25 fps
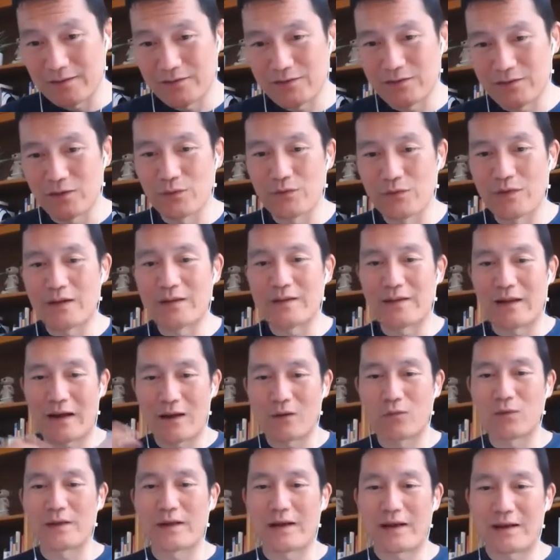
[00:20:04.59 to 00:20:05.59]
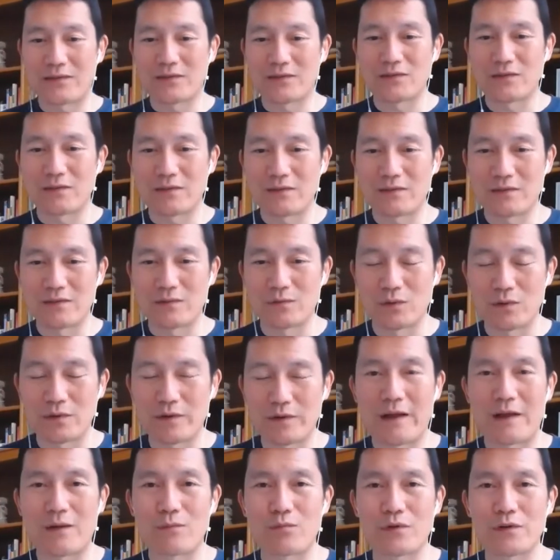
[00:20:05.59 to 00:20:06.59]
So then I would ask, well,
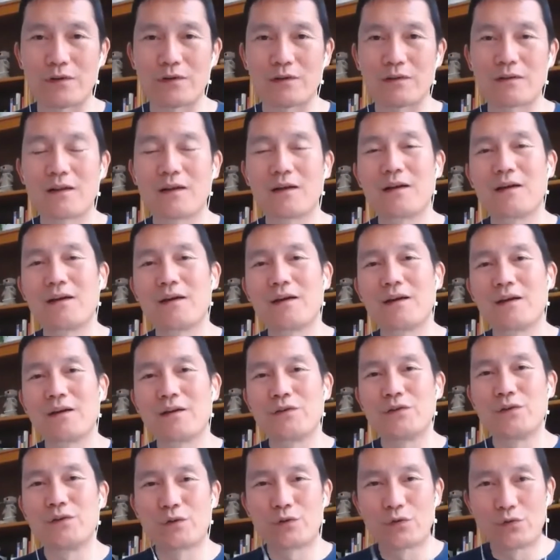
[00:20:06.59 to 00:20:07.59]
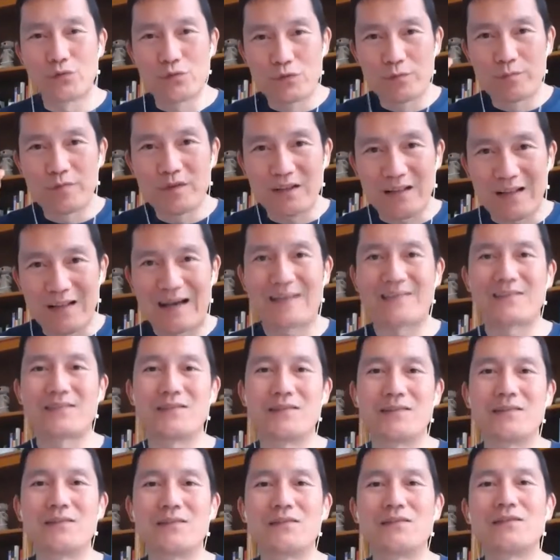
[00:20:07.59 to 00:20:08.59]
Gabriel, your group
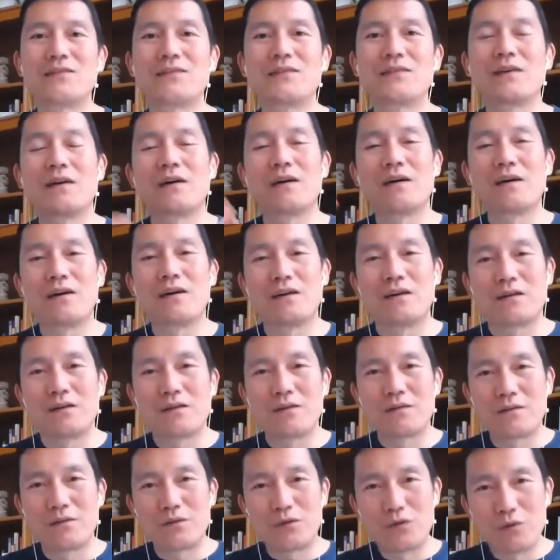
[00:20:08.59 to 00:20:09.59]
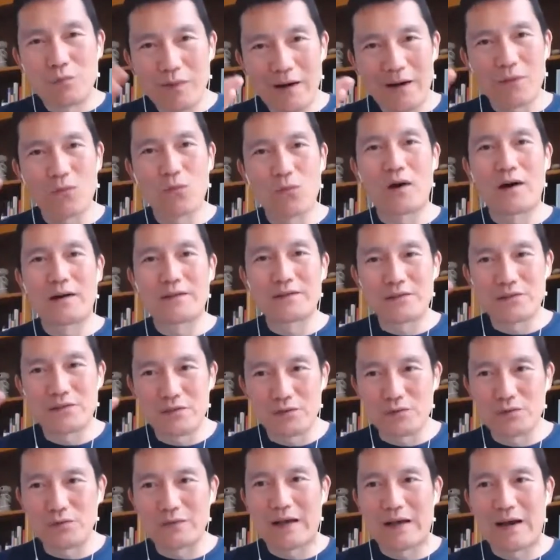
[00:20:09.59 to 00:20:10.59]
classes, you might want
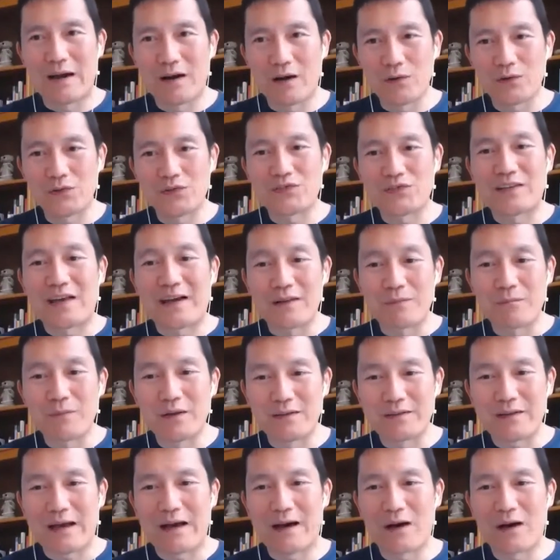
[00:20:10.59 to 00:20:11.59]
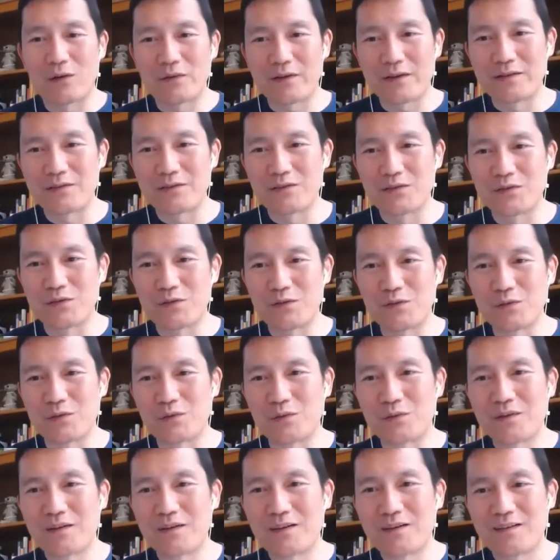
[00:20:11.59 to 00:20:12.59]
to now segment out
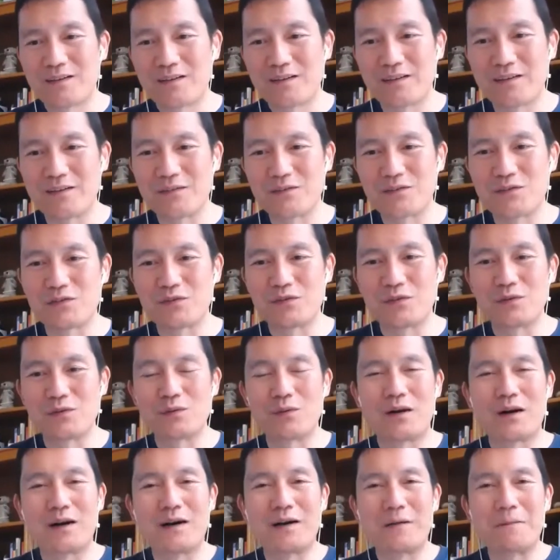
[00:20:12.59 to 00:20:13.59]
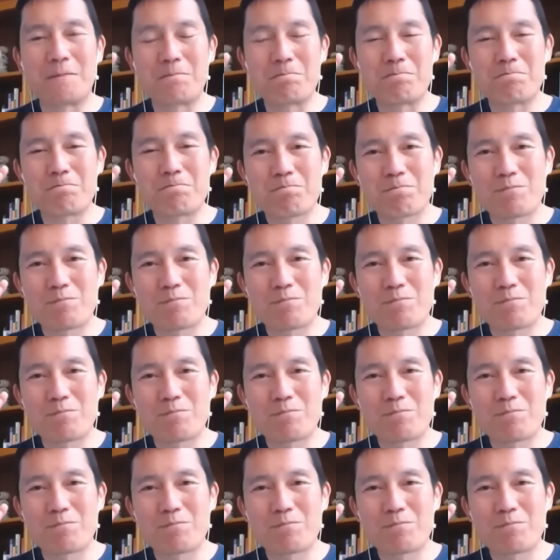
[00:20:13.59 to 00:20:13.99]
into, into um,